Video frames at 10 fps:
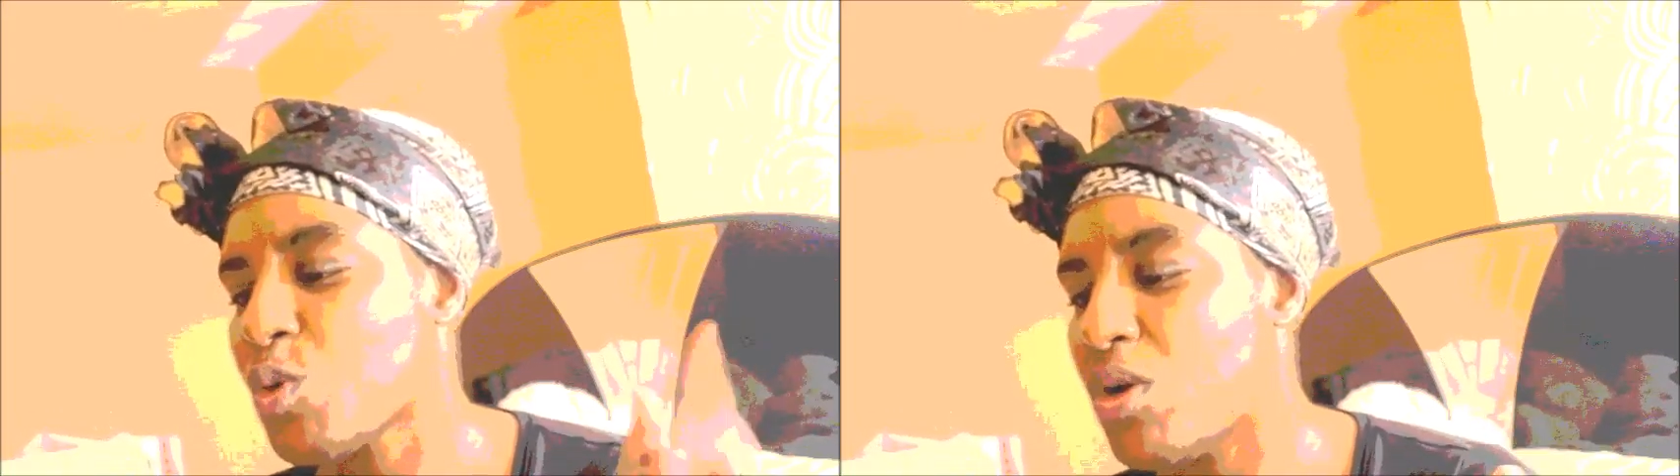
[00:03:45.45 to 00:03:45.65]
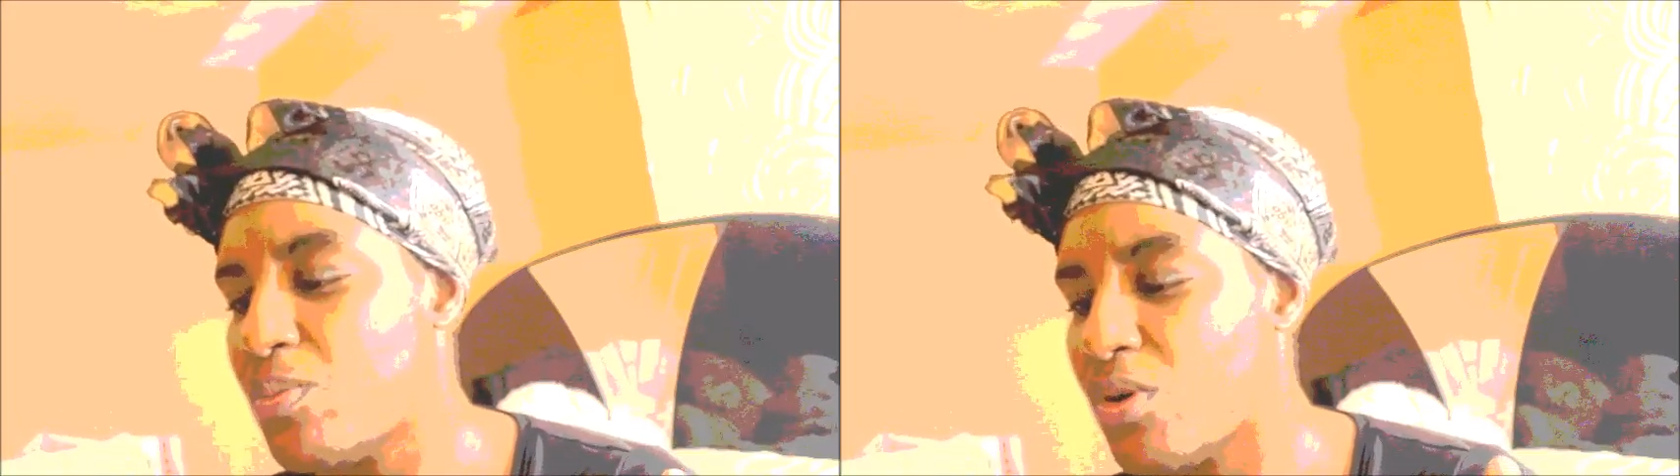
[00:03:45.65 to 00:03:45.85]

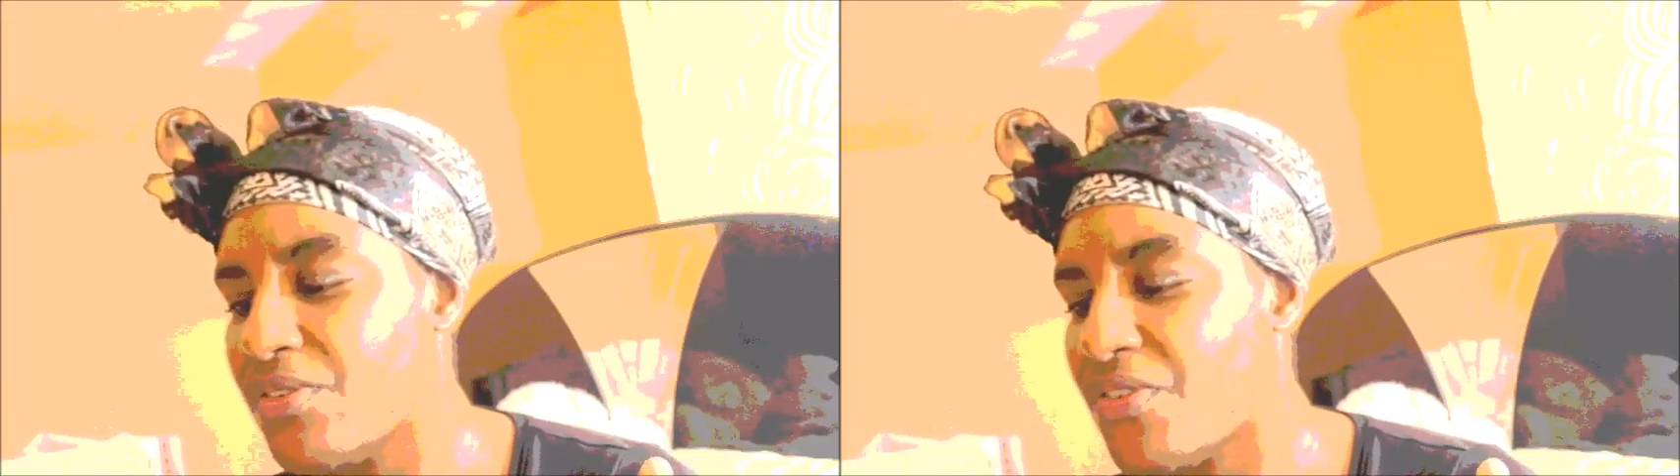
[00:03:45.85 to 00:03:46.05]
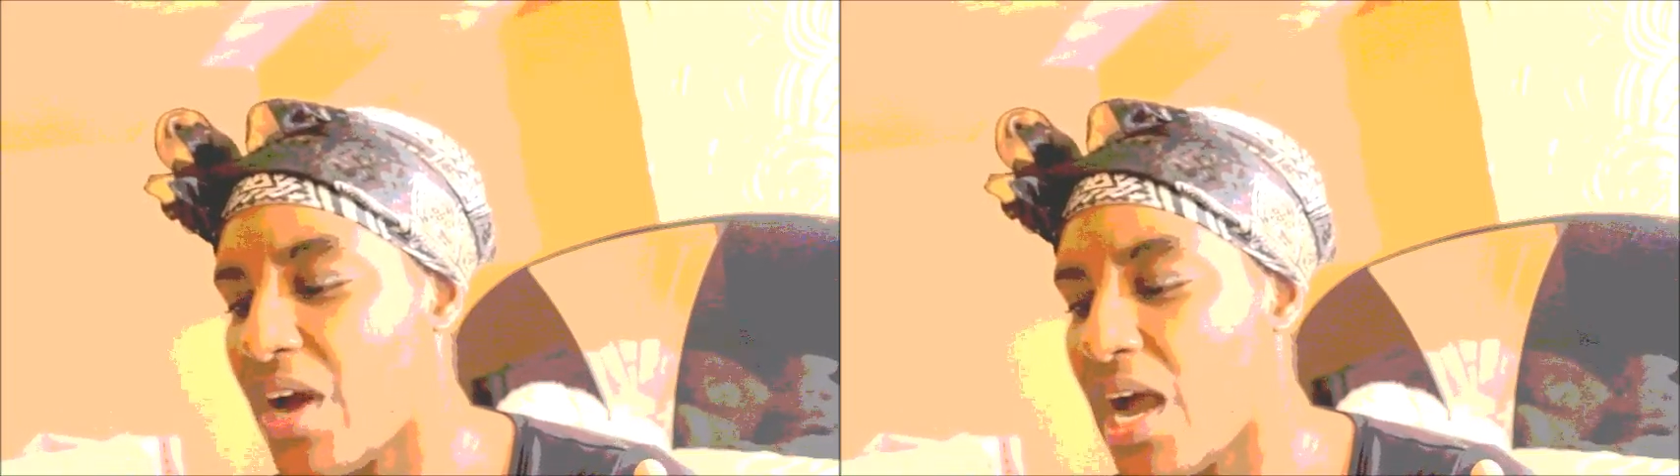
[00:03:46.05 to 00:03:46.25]

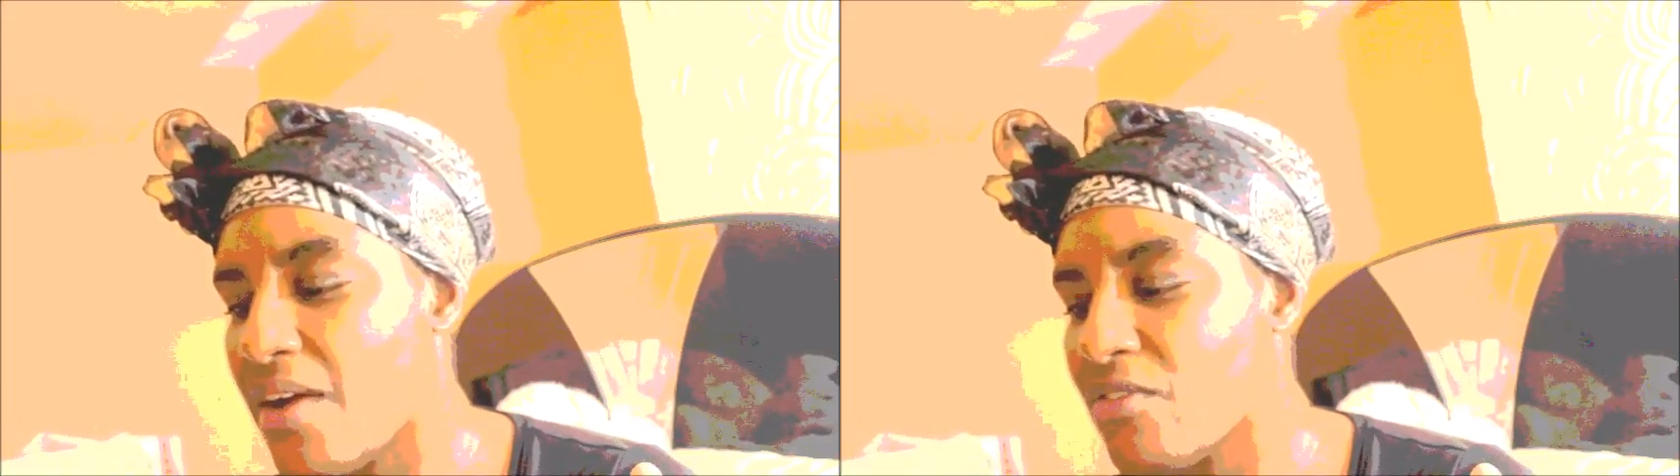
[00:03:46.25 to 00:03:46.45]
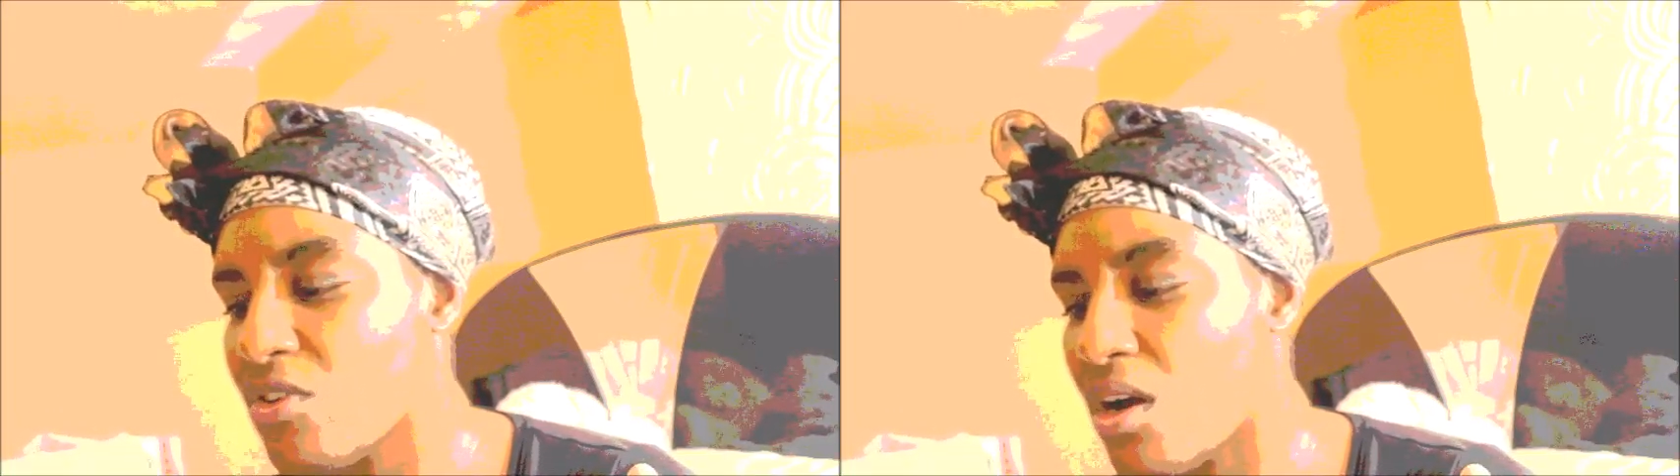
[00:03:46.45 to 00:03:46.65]

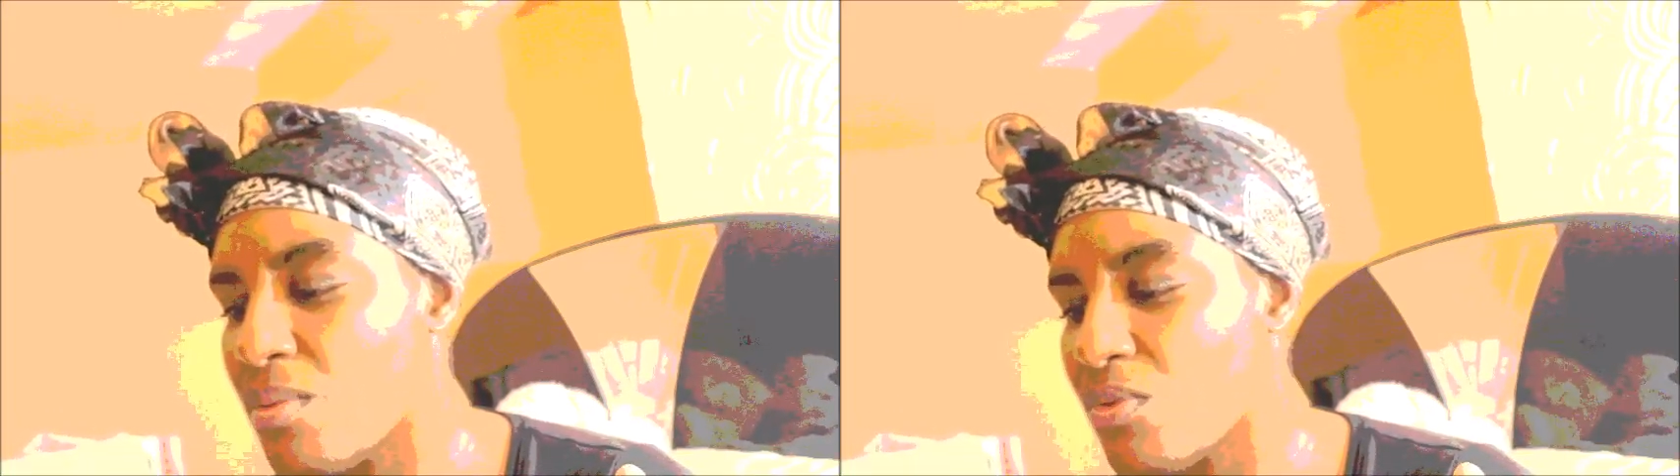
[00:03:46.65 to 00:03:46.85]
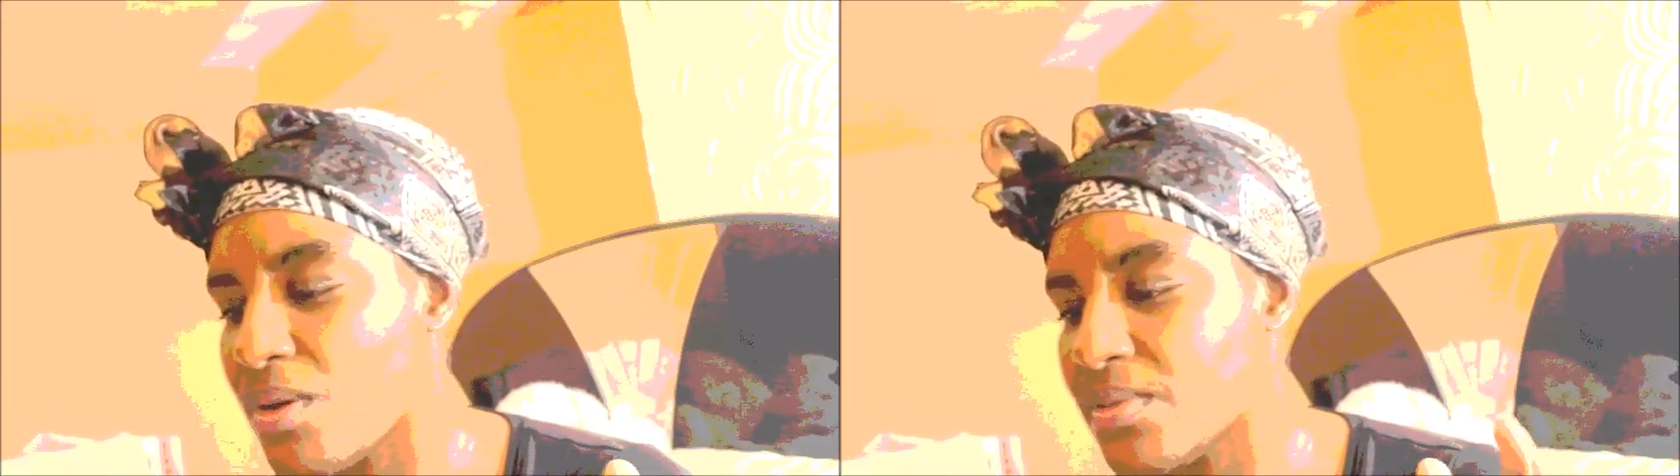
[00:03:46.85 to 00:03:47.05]

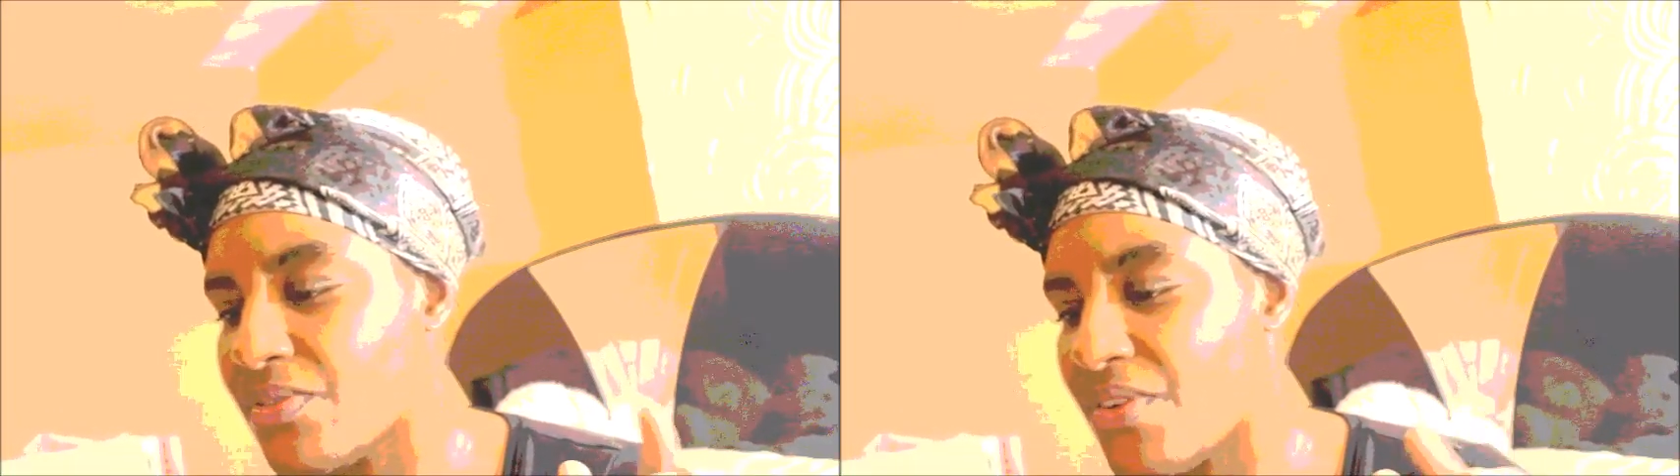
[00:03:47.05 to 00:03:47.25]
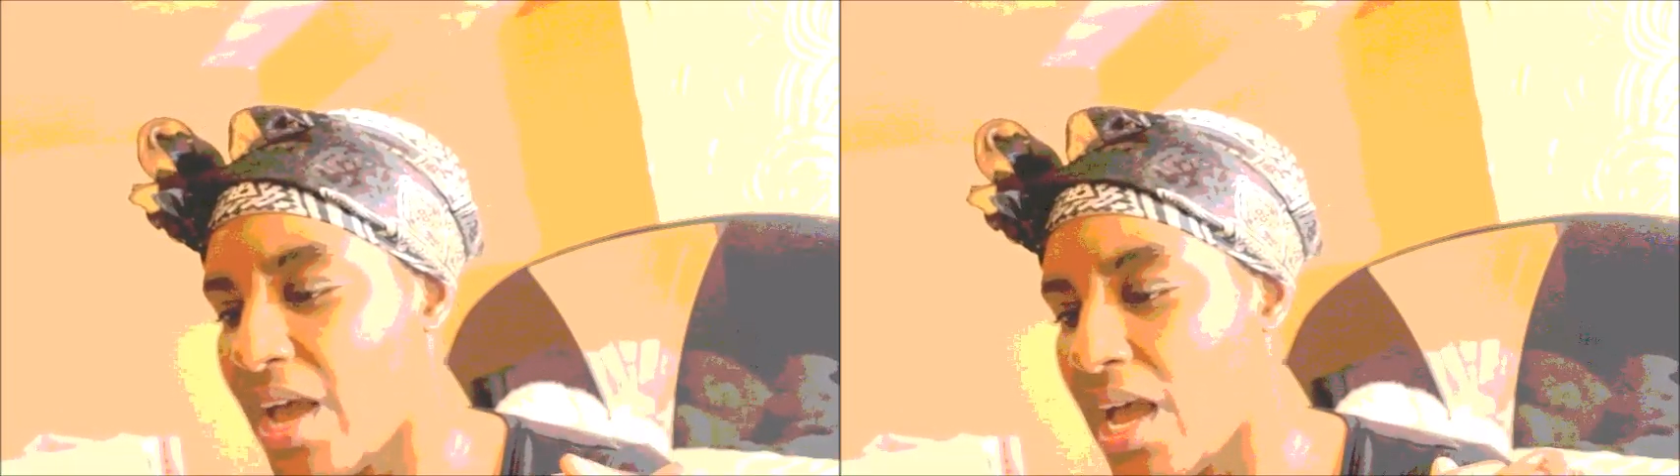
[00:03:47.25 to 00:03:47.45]
1.5 grams
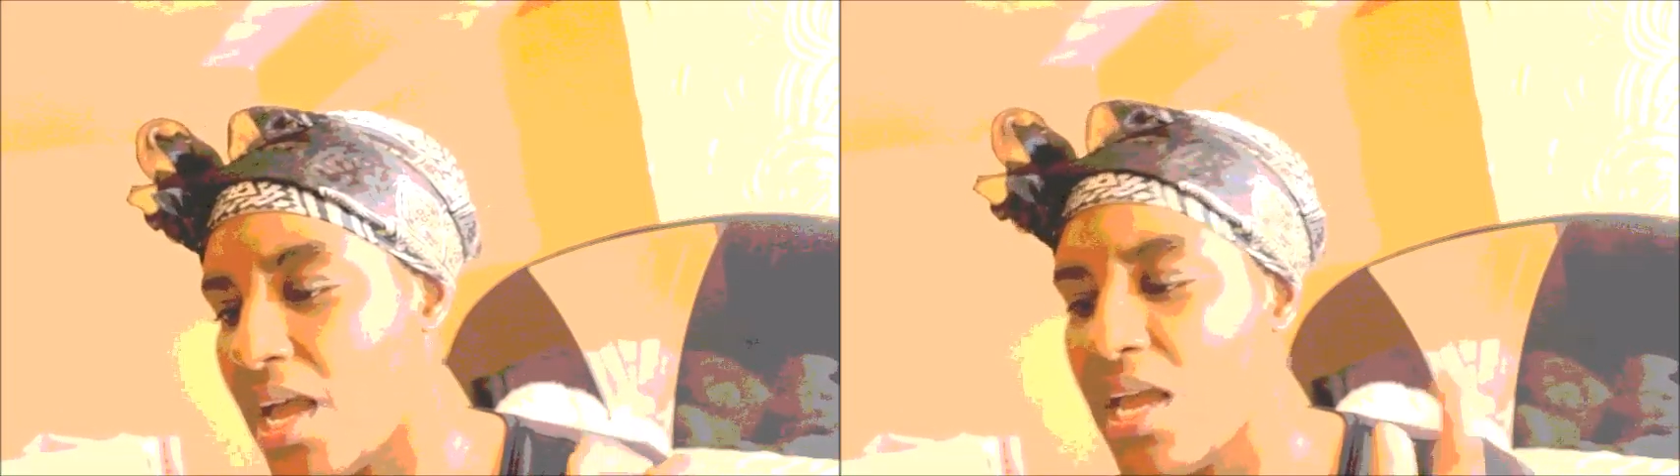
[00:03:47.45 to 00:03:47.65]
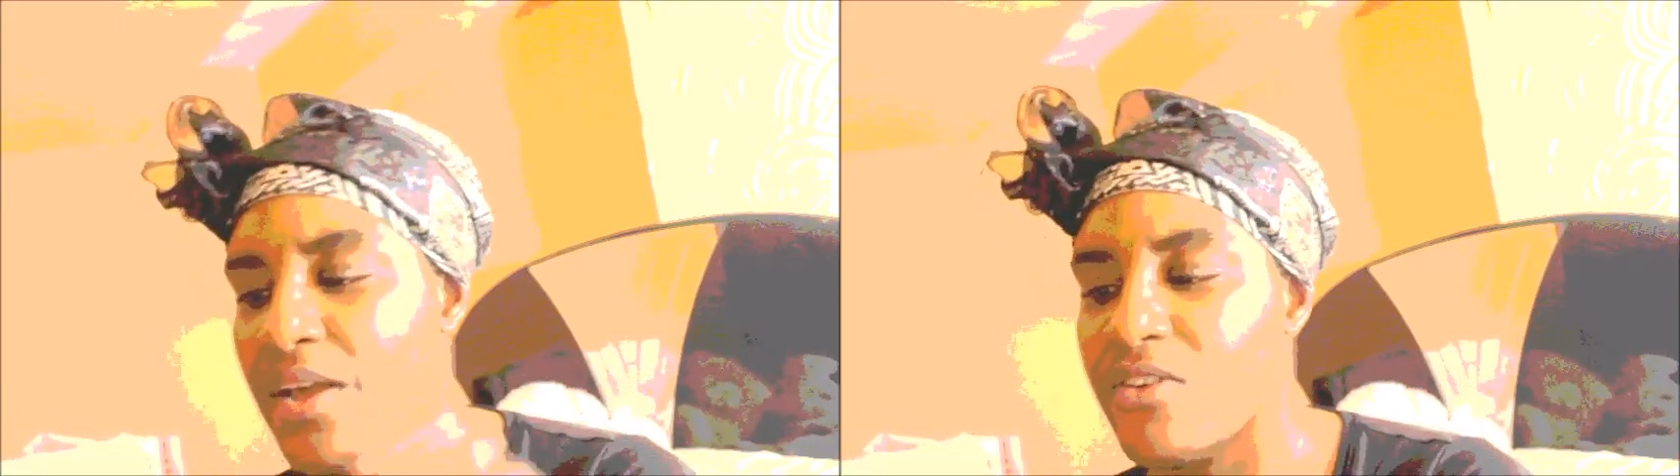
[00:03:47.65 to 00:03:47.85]
of fat.